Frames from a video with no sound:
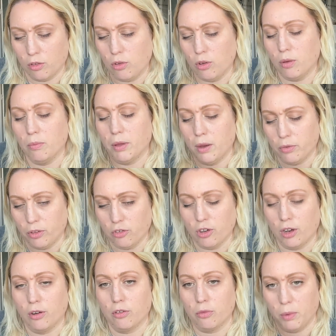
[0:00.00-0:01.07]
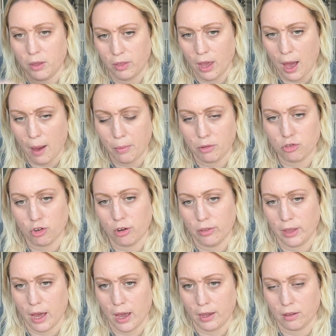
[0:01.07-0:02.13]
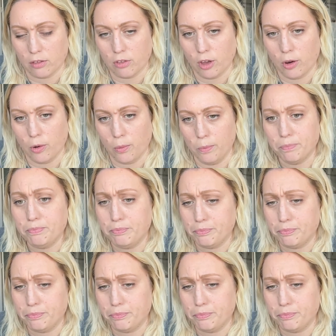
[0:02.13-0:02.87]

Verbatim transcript: So you can play with the shutter speed, the aperture, and the ISO.